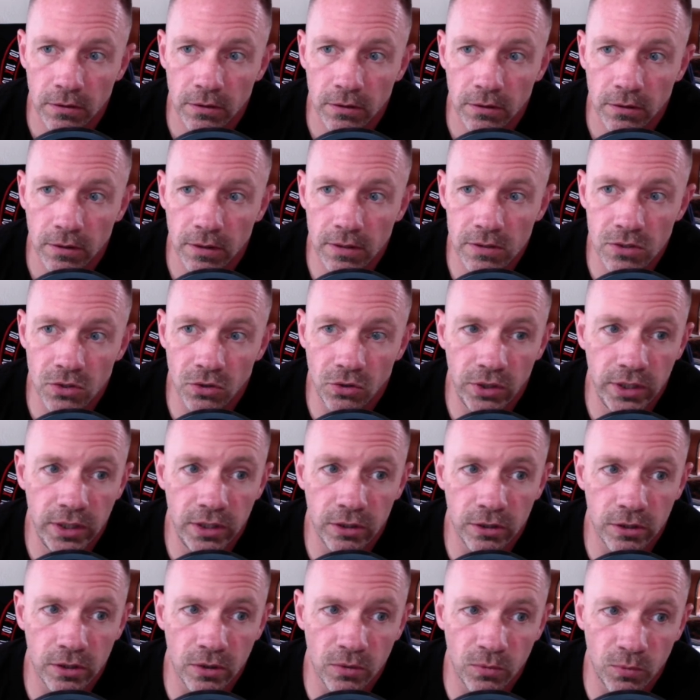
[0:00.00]
As a leader,
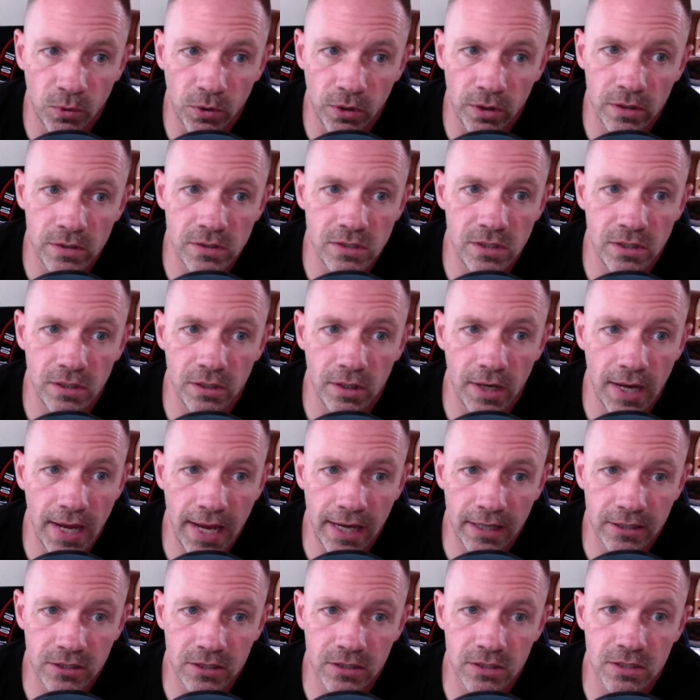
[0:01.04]
your words and your
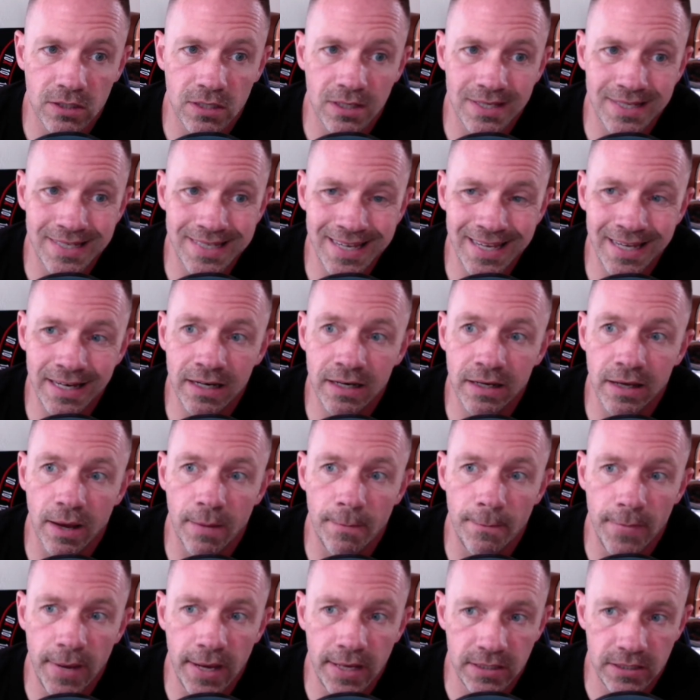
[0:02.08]
actions send a
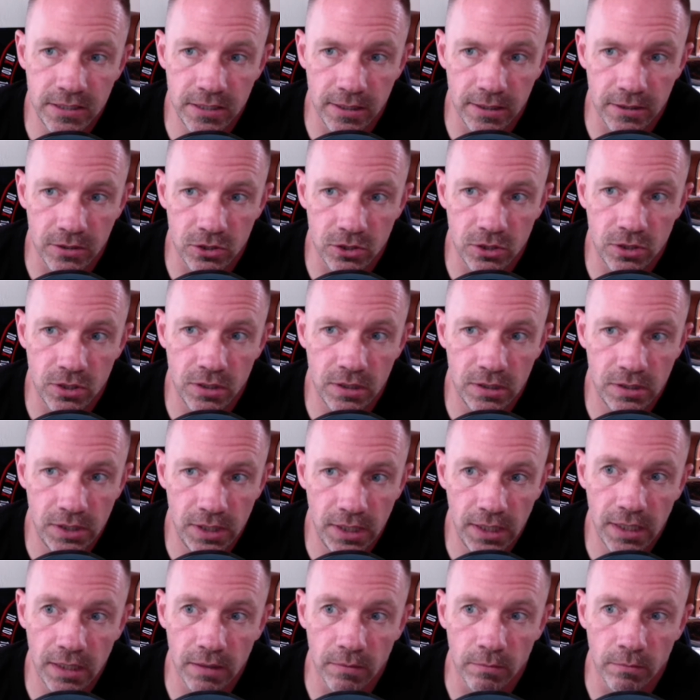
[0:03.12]
message to the
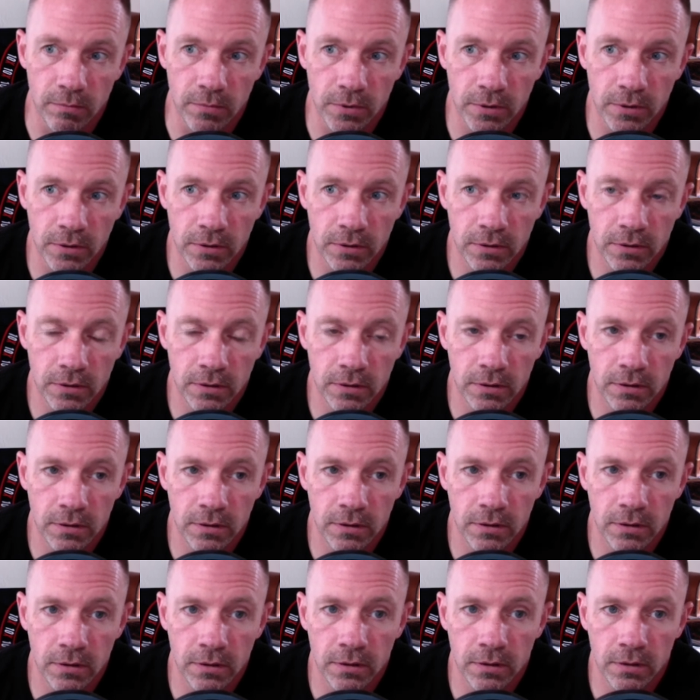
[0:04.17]
team.
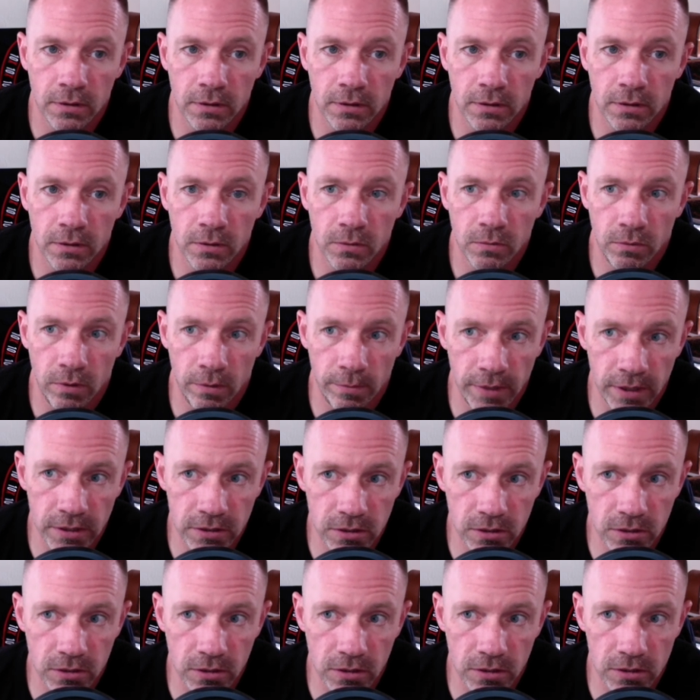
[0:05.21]
What
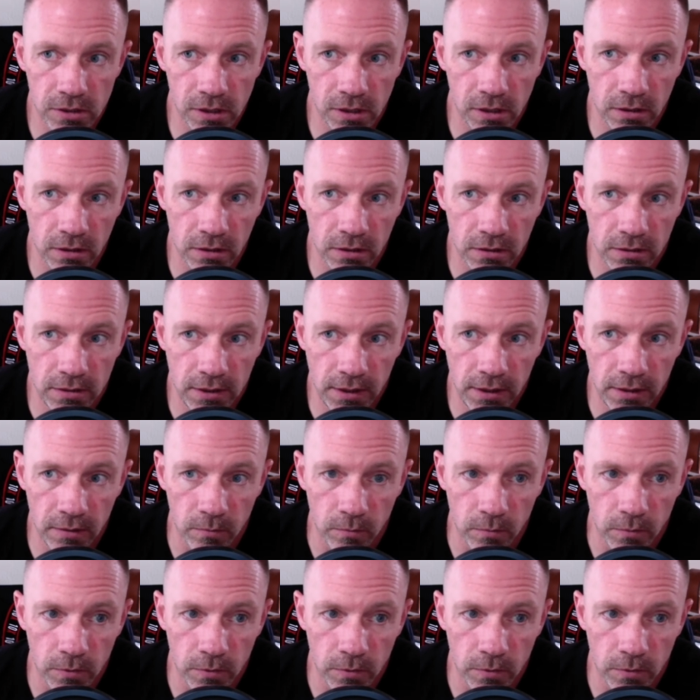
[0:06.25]
message are you sending to the team?